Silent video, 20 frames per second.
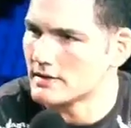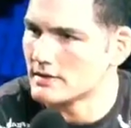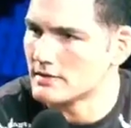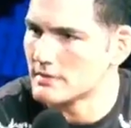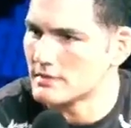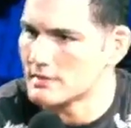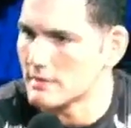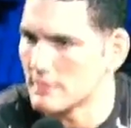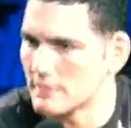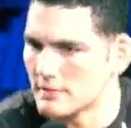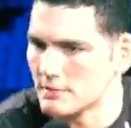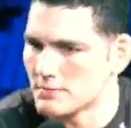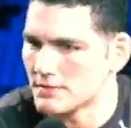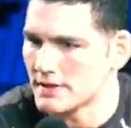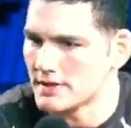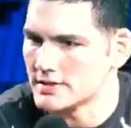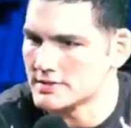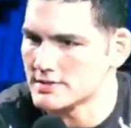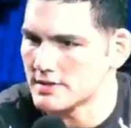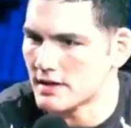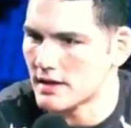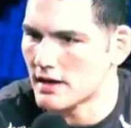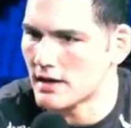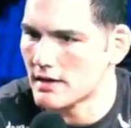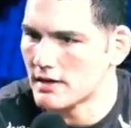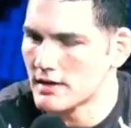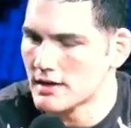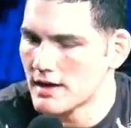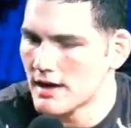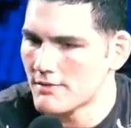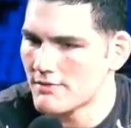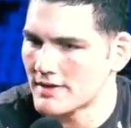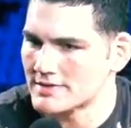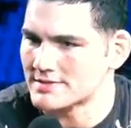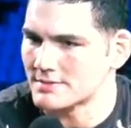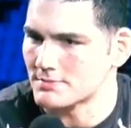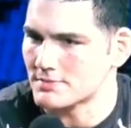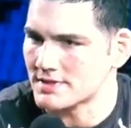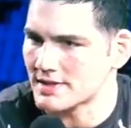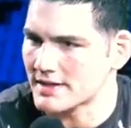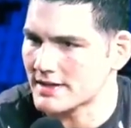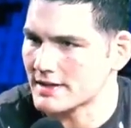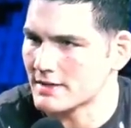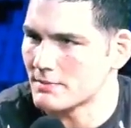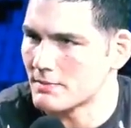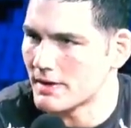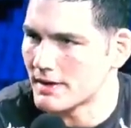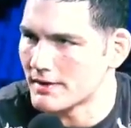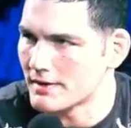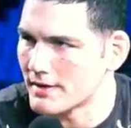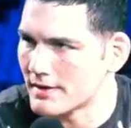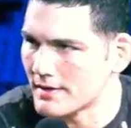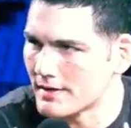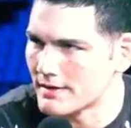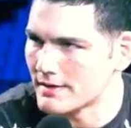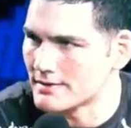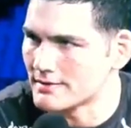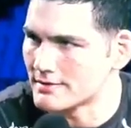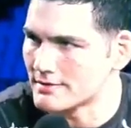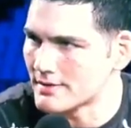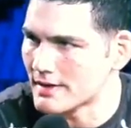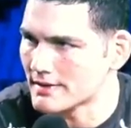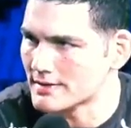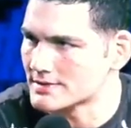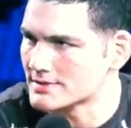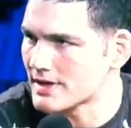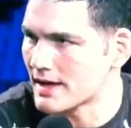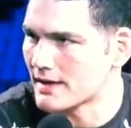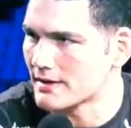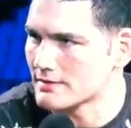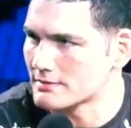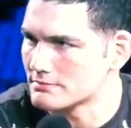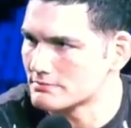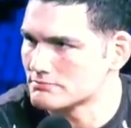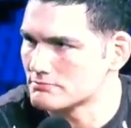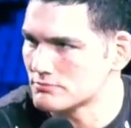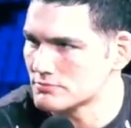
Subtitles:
in place. I've had some clicking in my knee, and I just got